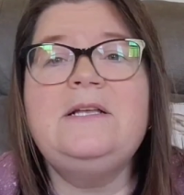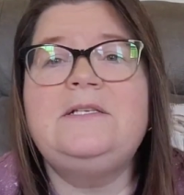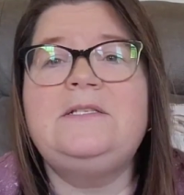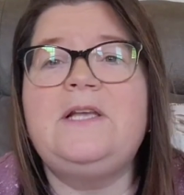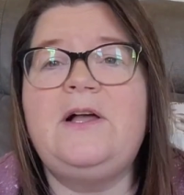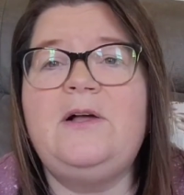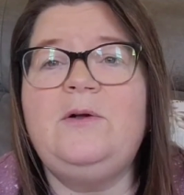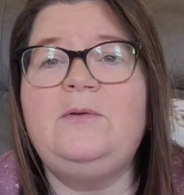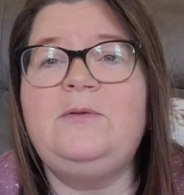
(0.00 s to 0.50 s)

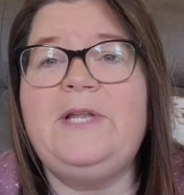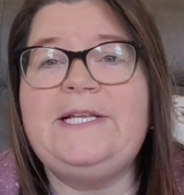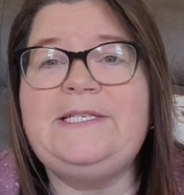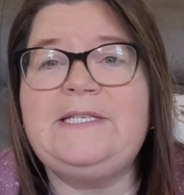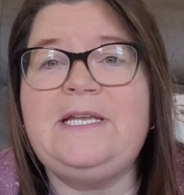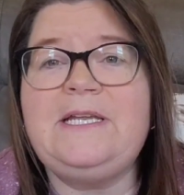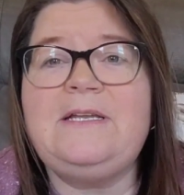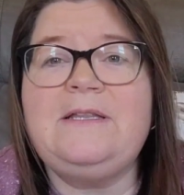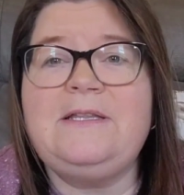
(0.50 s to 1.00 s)
So
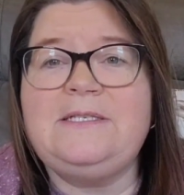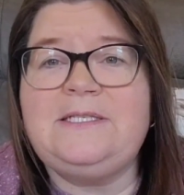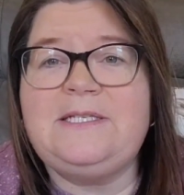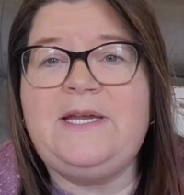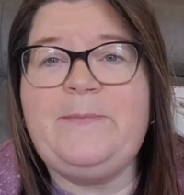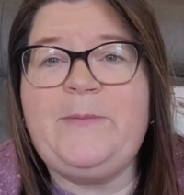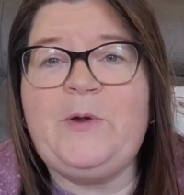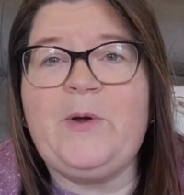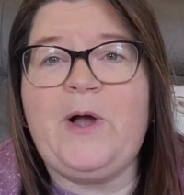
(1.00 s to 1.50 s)
let's get to this
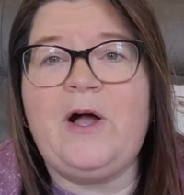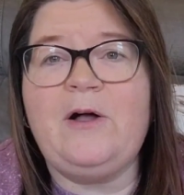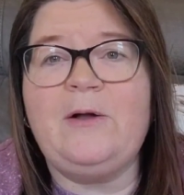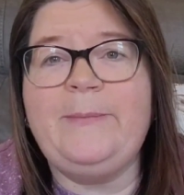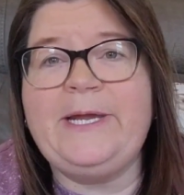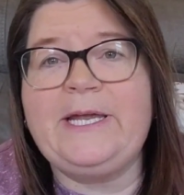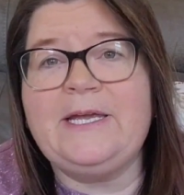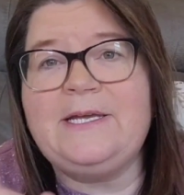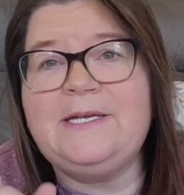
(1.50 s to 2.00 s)
Temu
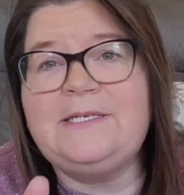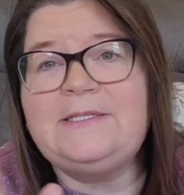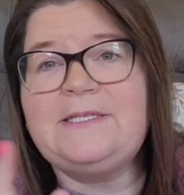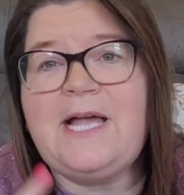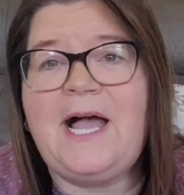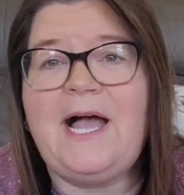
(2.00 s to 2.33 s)
haul because